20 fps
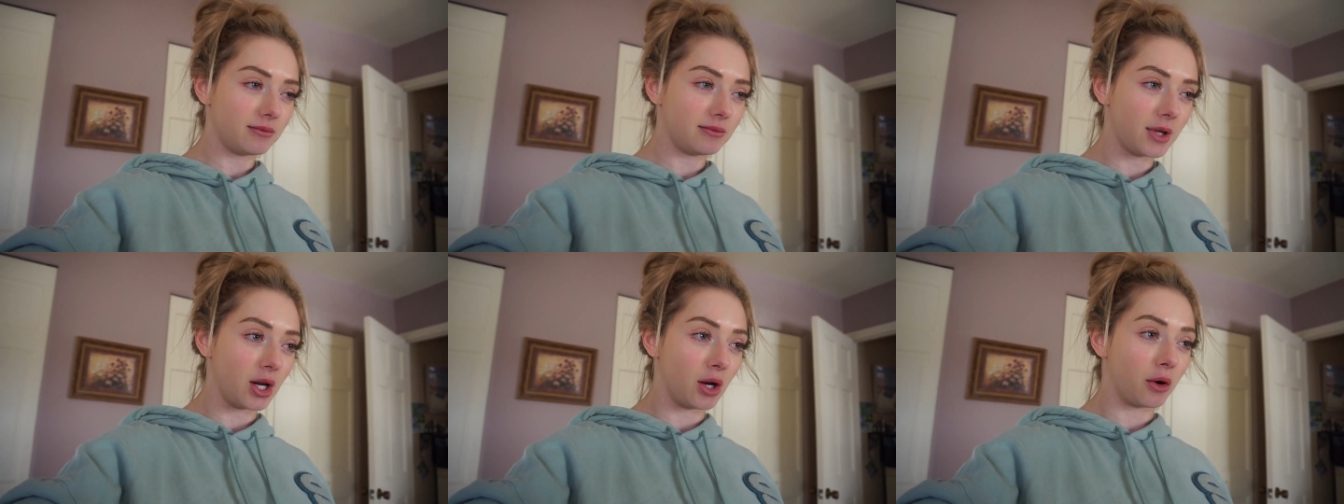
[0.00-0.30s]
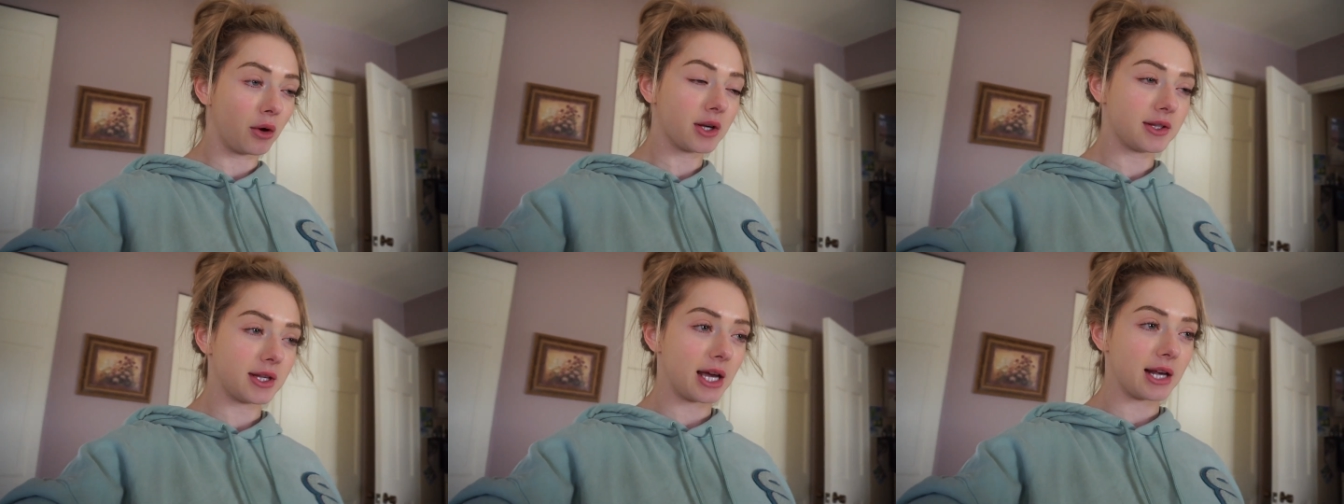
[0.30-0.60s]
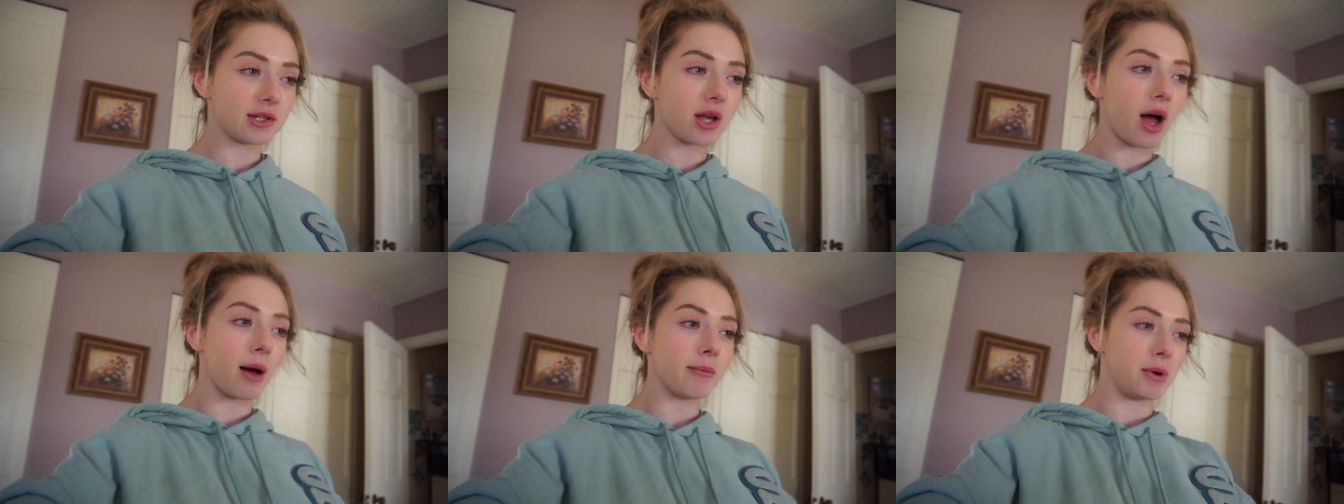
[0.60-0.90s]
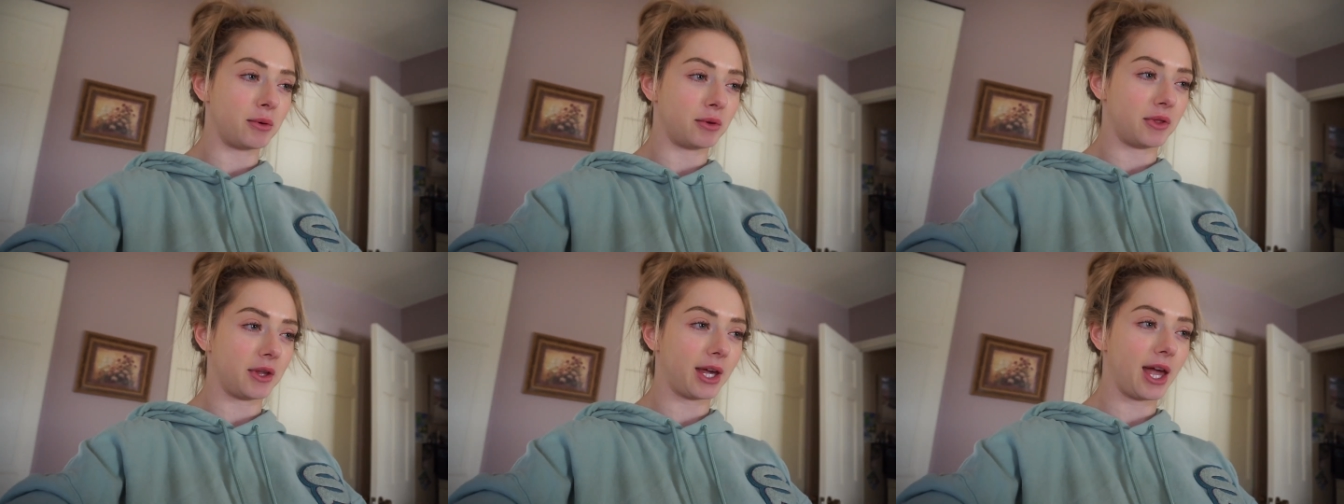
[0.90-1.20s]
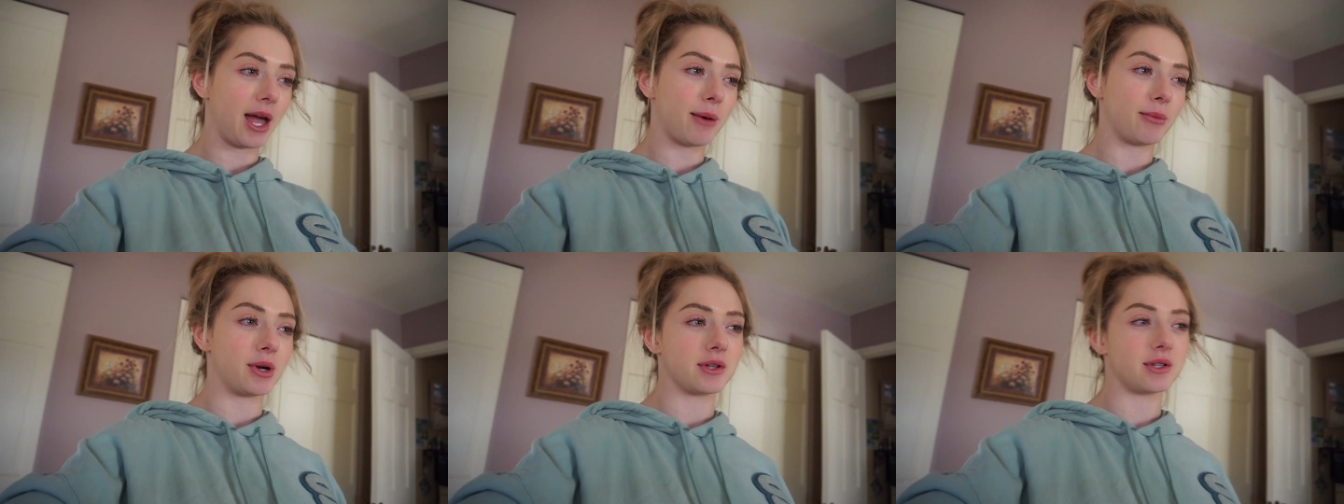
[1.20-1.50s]
you know, because they saw me with the
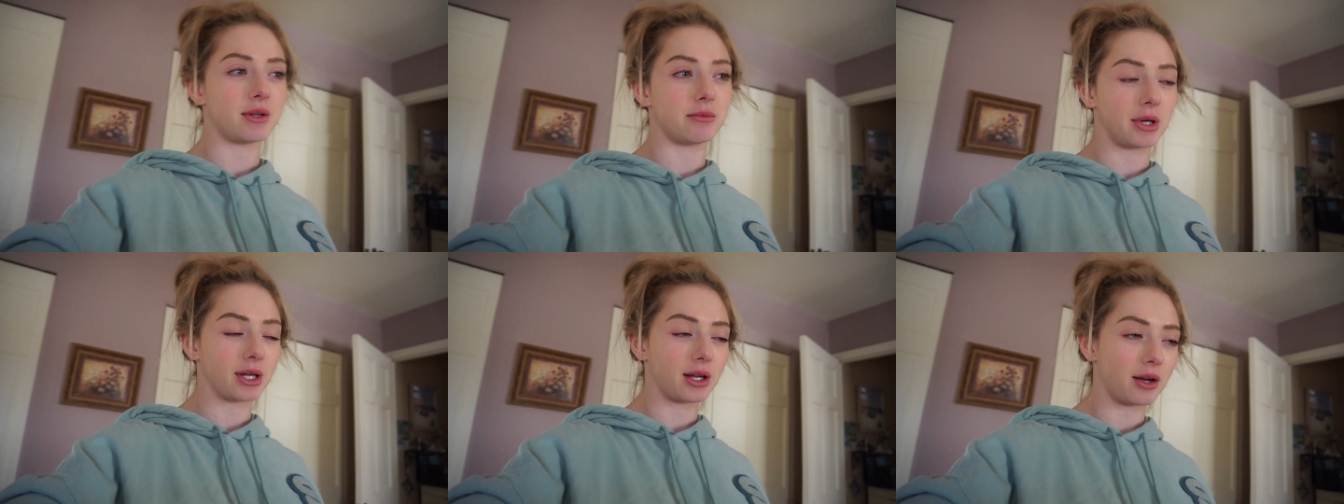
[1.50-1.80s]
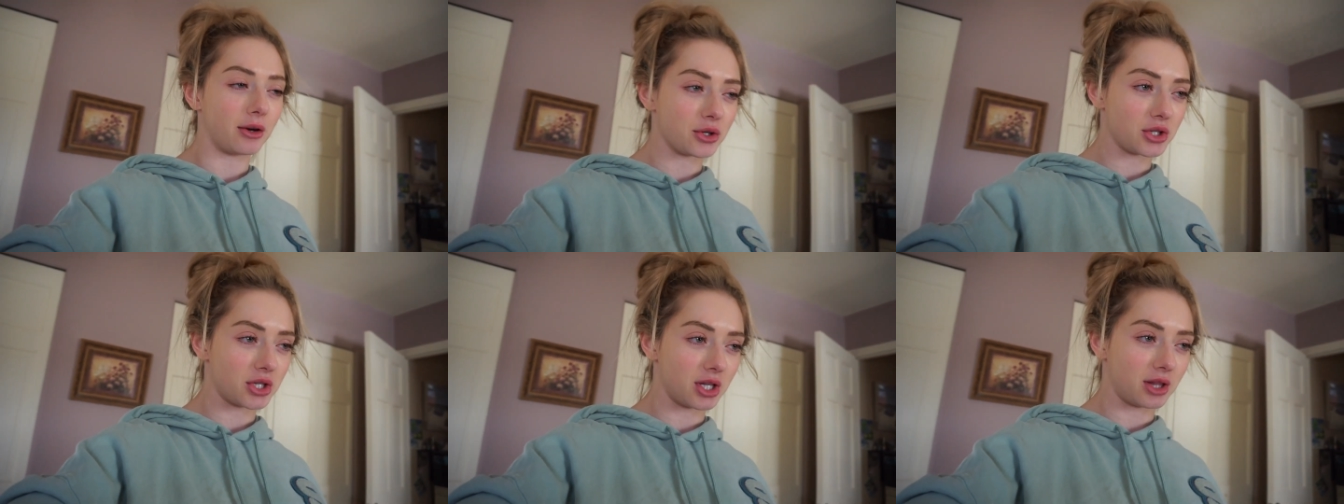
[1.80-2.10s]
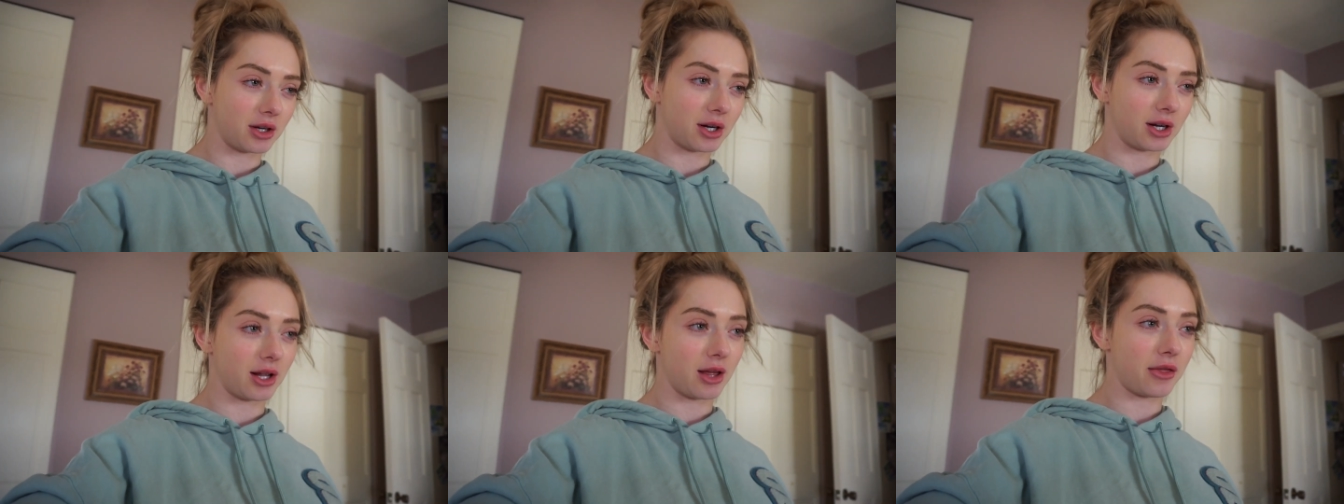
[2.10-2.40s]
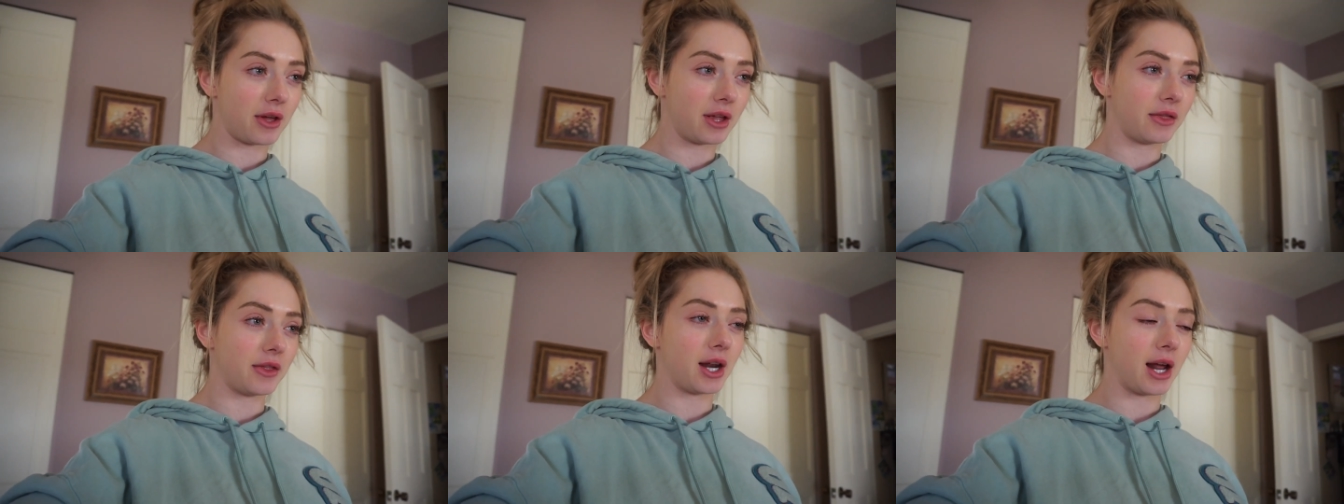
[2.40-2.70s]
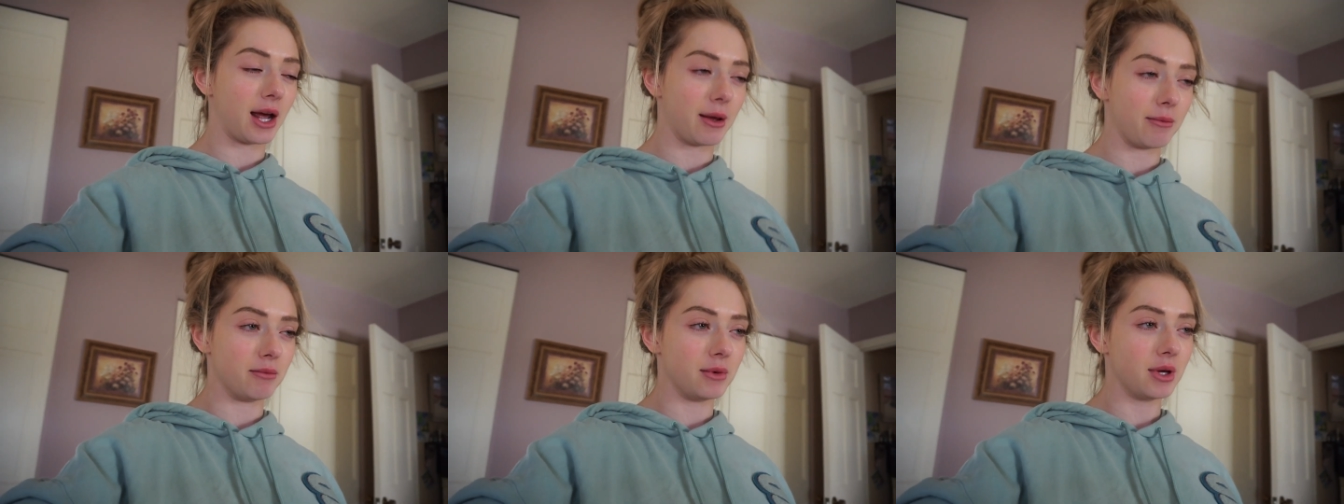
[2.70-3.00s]
camera. So I'm like, oh shit, they're gonna think that
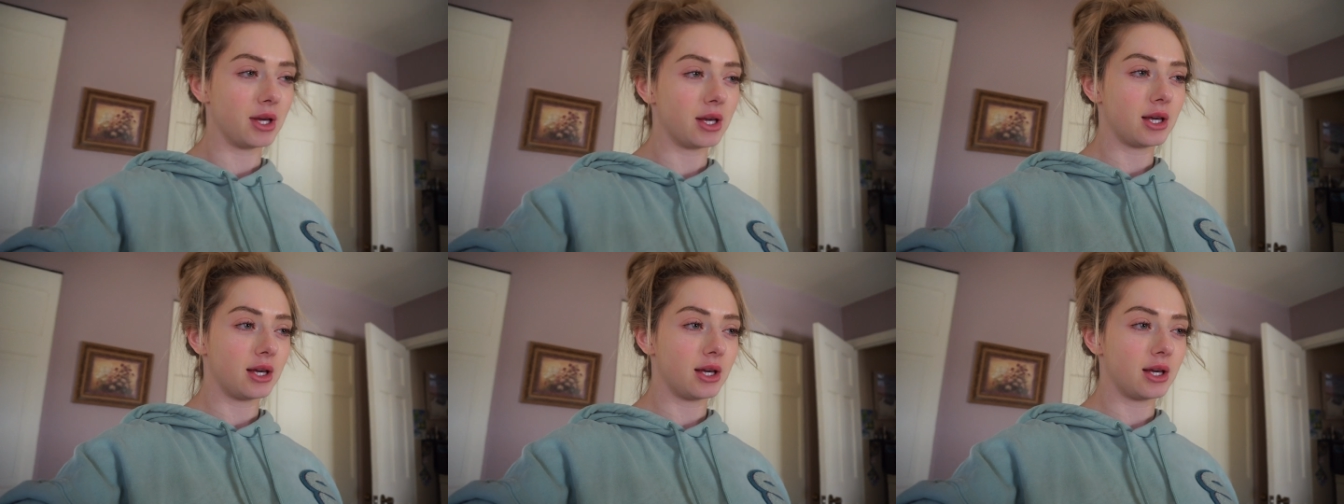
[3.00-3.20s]
I'm